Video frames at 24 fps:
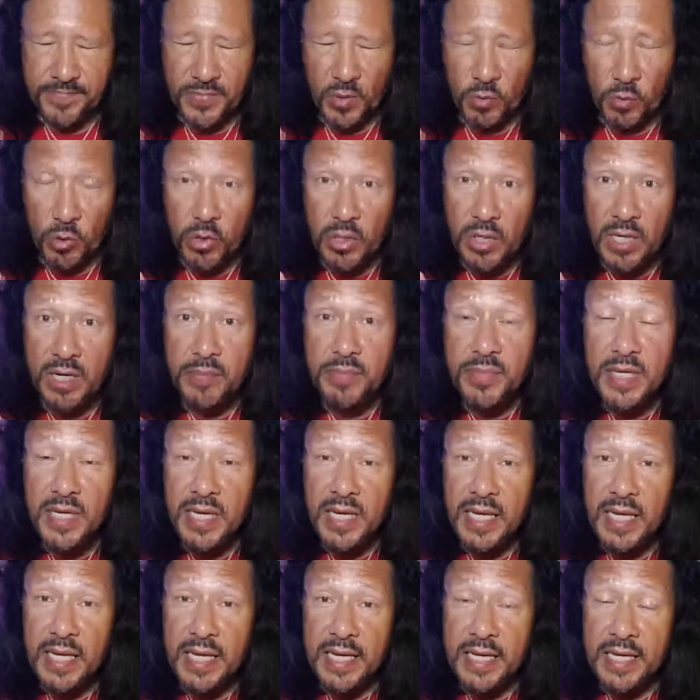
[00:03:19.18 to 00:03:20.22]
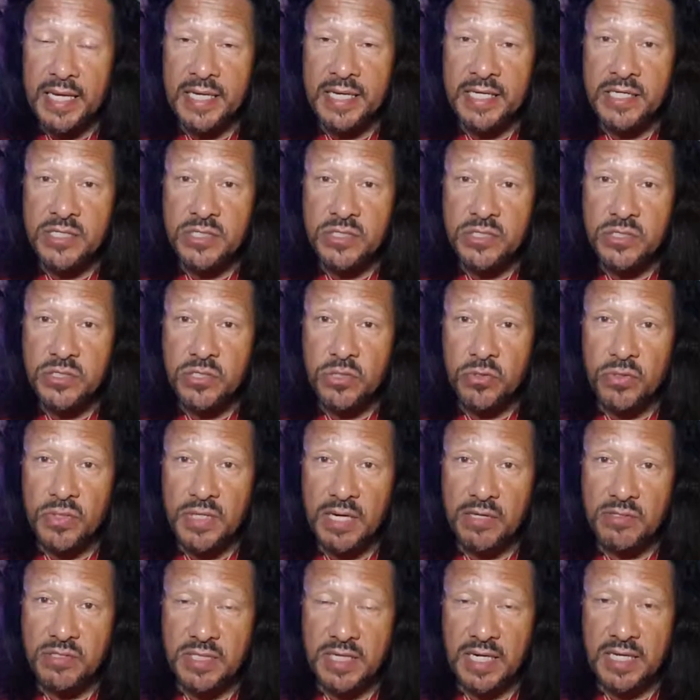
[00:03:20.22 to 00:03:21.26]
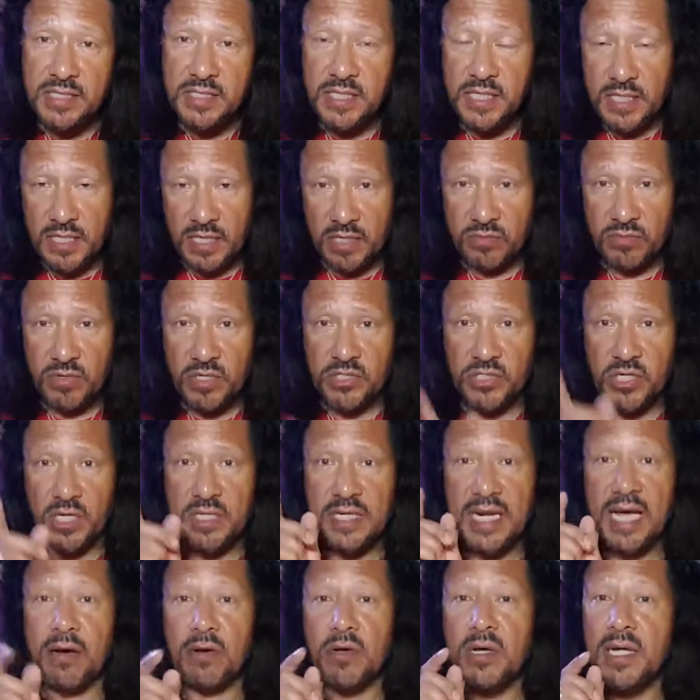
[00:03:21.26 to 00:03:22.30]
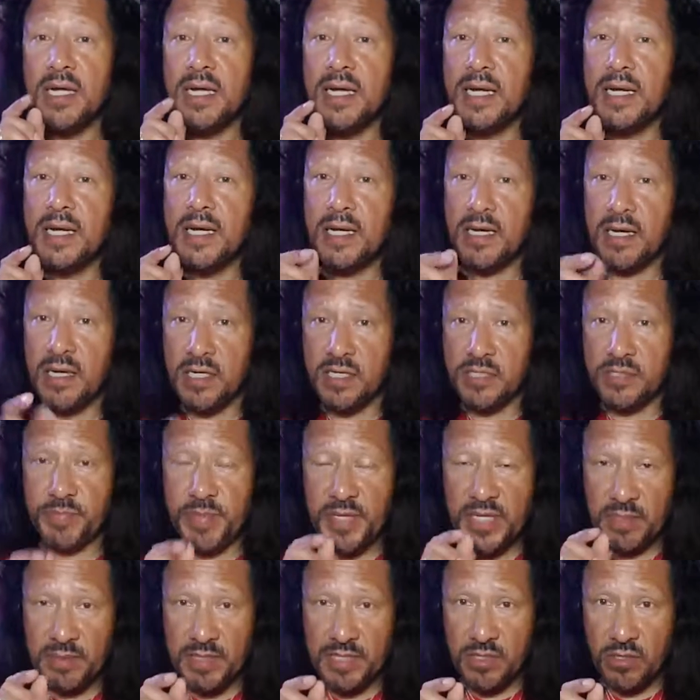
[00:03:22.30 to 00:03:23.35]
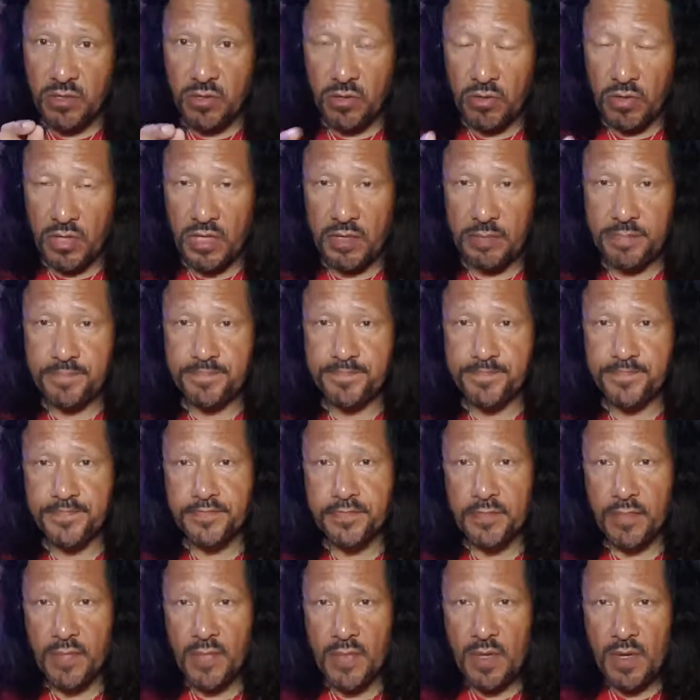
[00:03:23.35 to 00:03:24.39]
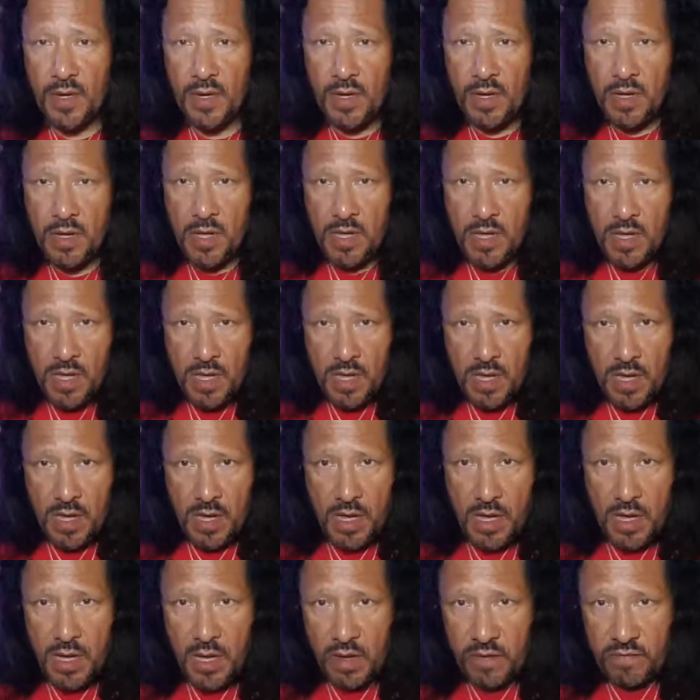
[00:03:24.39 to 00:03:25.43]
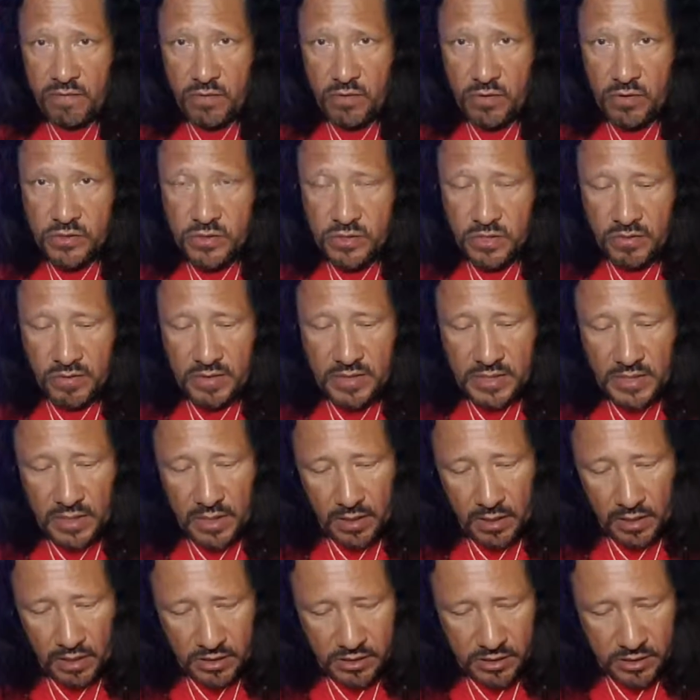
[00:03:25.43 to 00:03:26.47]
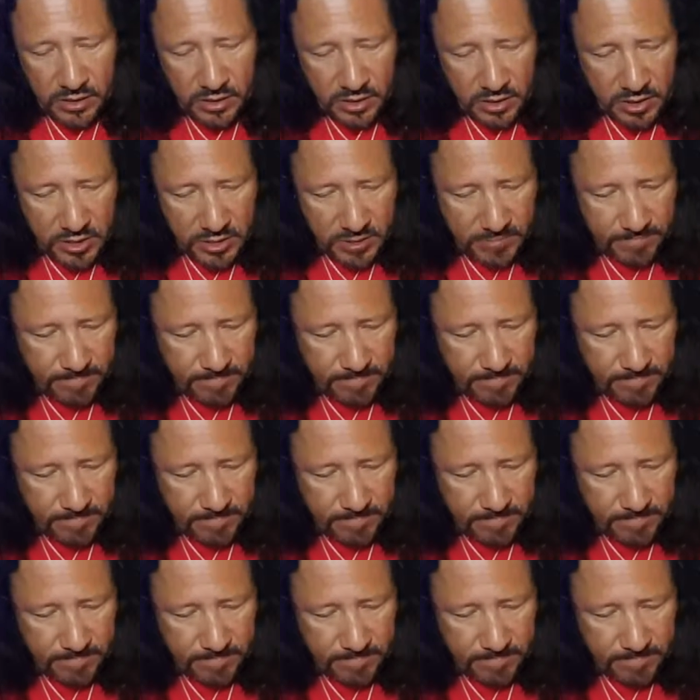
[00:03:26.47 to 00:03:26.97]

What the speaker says: World Cup in 2018 in Russia. Now, speaking about the Gold Cup, of course, the USA lost.